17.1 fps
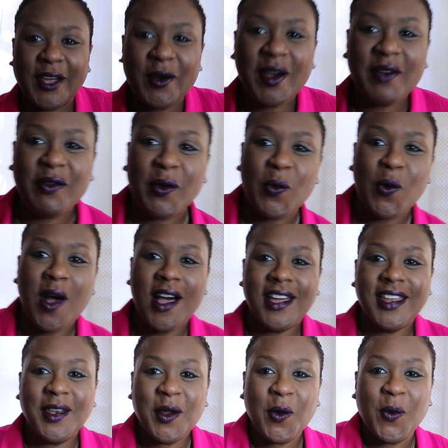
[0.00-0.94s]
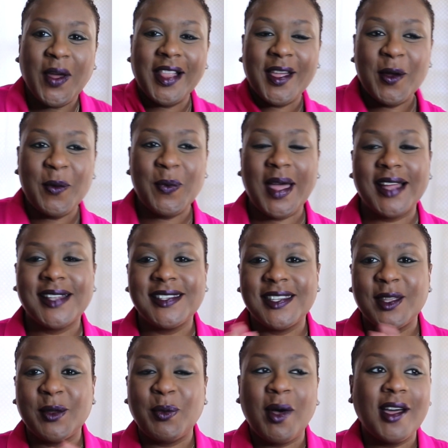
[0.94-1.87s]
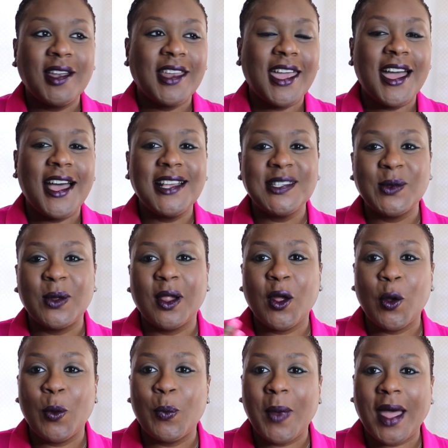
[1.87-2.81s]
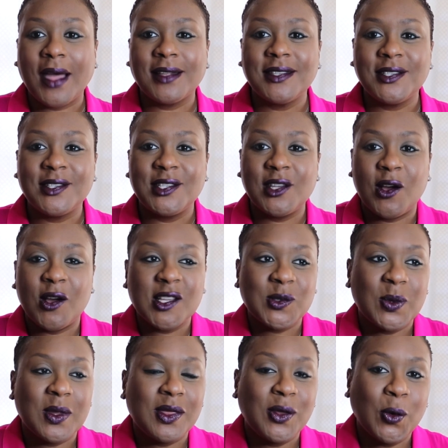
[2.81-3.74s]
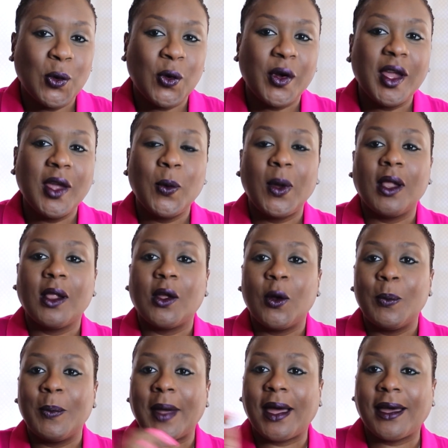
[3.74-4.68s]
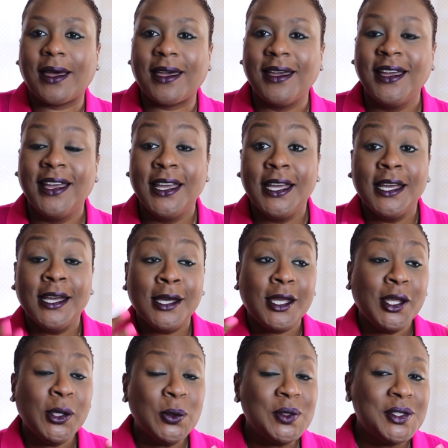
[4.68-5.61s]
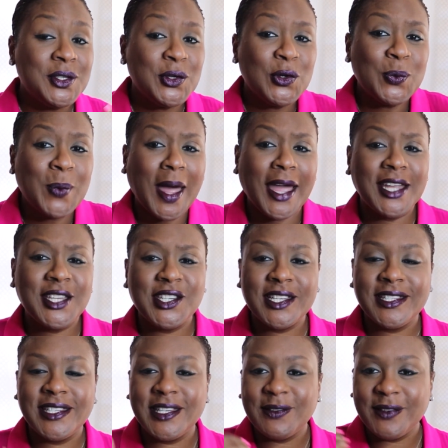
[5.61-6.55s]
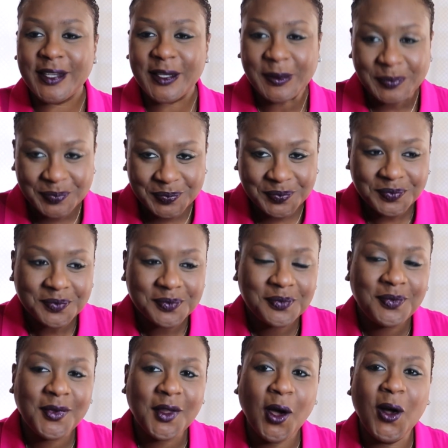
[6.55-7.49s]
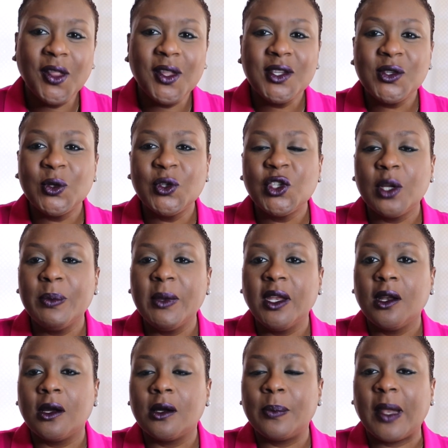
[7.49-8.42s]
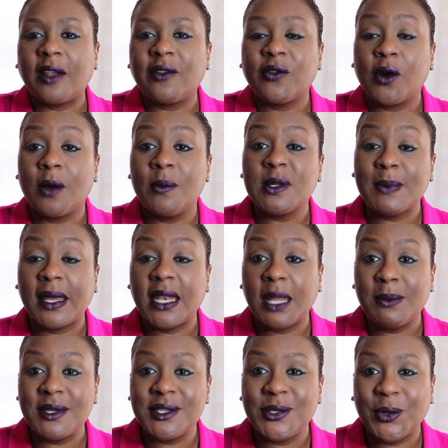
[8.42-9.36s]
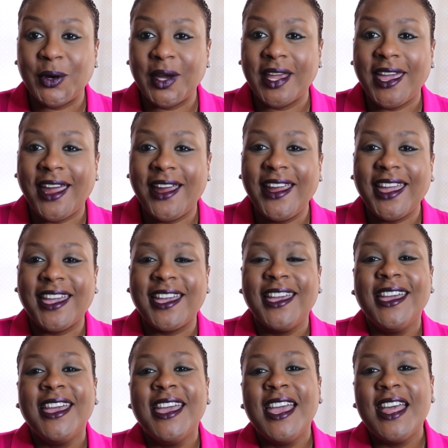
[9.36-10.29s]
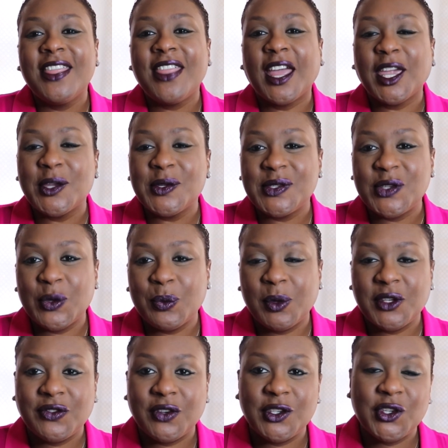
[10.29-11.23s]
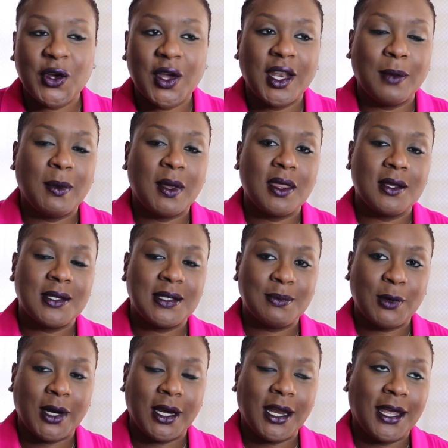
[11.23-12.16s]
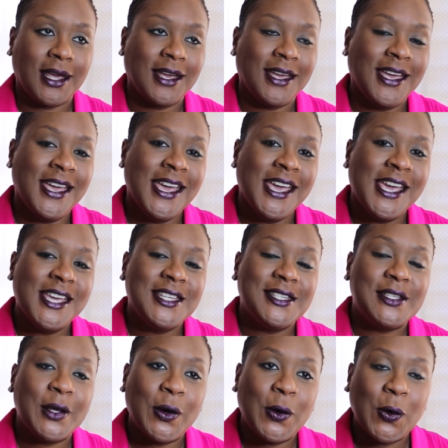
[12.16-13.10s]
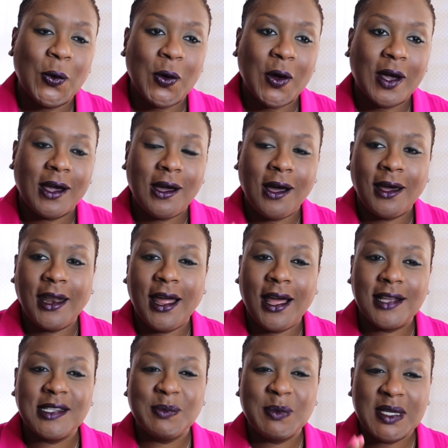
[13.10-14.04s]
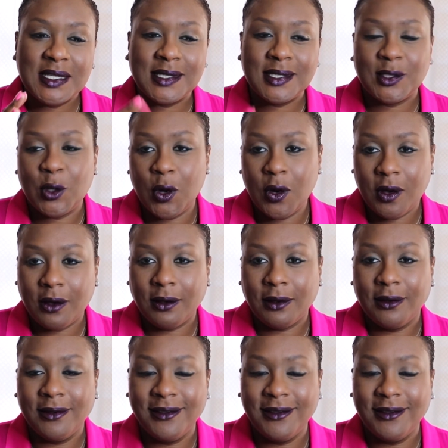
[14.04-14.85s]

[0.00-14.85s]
everyone, welcome back to the podcast, welcome back to Talks with Yori, welcome back YouTube, IGTV, all the social media platforms. My name is Yori Garrick. Thank you so much for joining me this morning. So God has me stuck